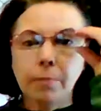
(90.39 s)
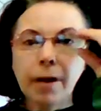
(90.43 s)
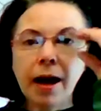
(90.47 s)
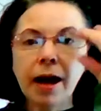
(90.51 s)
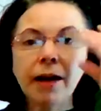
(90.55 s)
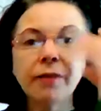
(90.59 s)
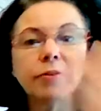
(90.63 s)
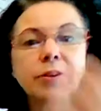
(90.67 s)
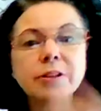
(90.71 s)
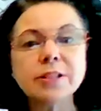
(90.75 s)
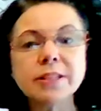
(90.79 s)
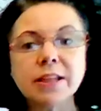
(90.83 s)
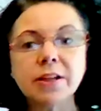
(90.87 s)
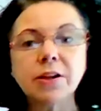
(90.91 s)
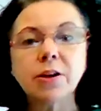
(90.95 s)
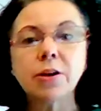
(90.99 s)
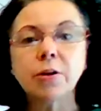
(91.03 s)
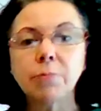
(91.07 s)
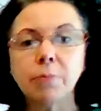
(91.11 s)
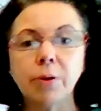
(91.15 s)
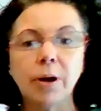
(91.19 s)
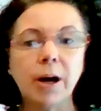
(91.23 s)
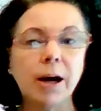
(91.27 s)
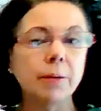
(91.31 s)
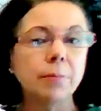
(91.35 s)
every
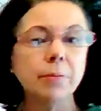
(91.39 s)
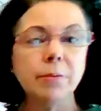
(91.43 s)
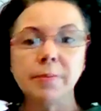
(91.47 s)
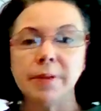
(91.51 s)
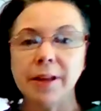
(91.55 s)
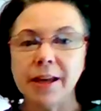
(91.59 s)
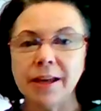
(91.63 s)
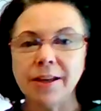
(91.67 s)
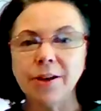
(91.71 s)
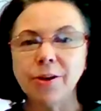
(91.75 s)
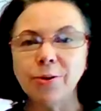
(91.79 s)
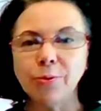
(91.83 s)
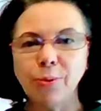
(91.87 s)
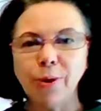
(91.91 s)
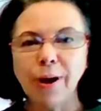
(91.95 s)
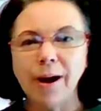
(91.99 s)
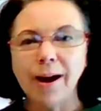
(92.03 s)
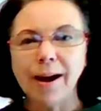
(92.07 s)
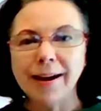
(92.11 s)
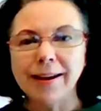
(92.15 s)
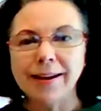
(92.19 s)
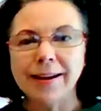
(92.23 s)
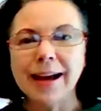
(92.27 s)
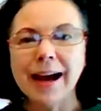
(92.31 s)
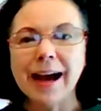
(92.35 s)
single problem that you
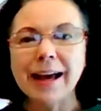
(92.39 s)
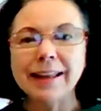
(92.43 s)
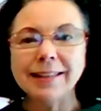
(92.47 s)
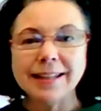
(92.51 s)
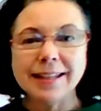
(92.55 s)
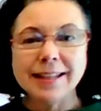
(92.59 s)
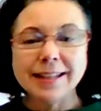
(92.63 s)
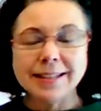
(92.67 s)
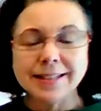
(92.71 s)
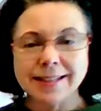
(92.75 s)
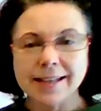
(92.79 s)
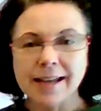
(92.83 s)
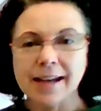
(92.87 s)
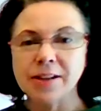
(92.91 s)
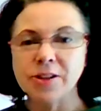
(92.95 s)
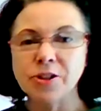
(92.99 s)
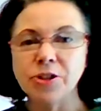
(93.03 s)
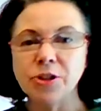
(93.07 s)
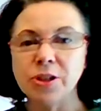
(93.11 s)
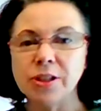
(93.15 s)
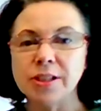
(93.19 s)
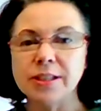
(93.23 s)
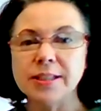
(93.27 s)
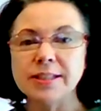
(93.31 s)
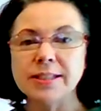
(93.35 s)
want on these
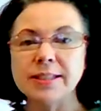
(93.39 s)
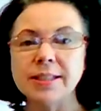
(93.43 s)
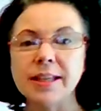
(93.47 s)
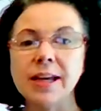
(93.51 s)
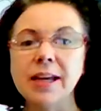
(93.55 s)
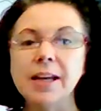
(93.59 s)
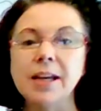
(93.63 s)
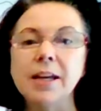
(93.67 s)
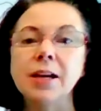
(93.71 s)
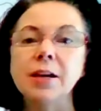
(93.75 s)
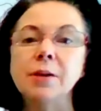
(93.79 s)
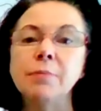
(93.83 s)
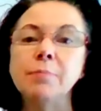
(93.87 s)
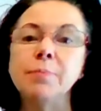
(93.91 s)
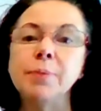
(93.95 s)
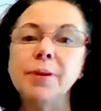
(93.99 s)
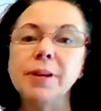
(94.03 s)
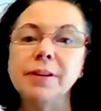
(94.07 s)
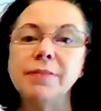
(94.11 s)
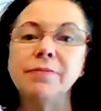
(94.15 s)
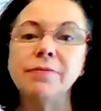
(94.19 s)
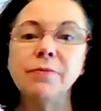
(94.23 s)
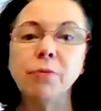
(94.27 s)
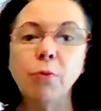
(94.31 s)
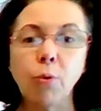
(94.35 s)
sections
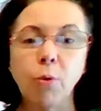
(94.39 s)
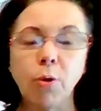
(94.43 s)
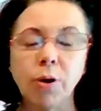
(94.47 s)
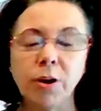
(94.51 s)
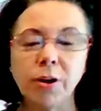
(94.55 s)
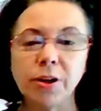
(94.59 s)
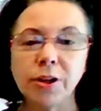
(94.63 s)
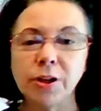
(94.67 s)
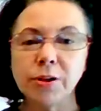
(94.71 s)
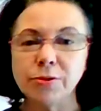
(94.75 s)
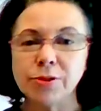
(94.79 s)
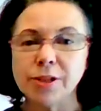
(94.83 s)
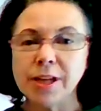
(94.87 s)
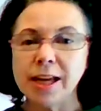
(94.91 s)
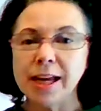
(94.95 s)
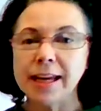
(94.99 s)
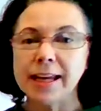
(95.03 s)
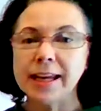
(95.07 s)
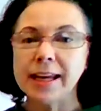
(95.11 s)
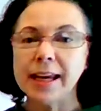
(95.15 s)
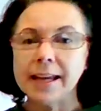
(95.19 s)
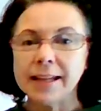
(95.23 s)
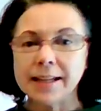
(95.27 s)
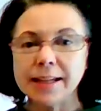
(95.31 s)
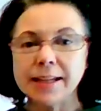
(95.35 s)
before you
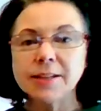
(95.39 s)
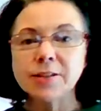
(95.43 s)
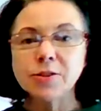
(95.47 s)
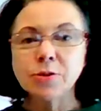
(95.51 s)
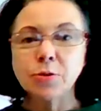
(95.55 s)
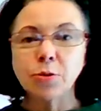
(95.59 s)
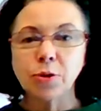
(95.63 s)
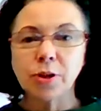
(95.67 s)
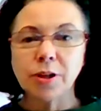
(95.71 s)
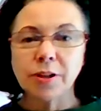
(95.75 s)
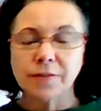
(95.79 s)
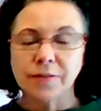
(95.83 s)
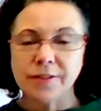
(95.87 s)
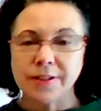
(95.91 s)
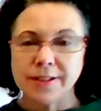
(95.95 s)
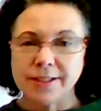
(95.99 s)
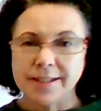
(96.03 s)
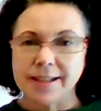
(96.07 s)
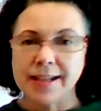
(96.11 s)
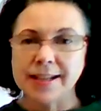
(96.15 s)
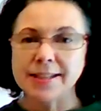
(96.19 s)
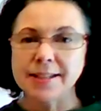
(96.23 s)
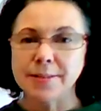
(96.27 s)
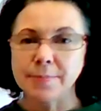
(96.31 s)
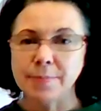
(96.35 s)
take any sort of
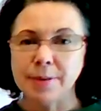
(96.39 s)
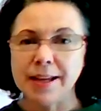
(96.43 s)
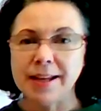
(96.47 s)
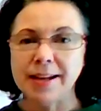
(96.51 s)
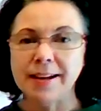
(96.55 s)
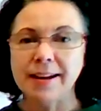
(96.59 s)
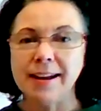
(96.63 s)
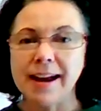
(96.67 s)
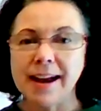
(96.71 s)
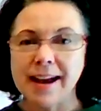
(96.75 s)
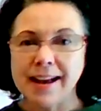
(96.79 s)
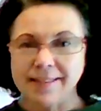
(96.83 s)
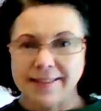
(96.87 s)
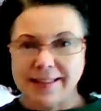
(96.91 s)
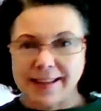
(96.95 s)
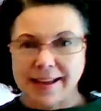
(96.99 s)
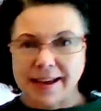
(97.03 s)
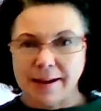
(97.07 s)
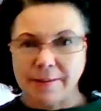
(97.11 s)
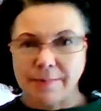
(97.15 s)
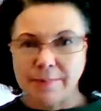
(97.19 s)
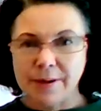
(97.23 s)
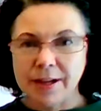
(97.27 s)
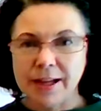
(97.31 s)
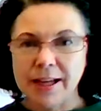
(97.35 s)
assessment on
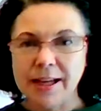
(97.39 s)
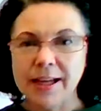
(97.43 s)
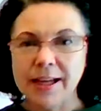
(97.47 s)
them.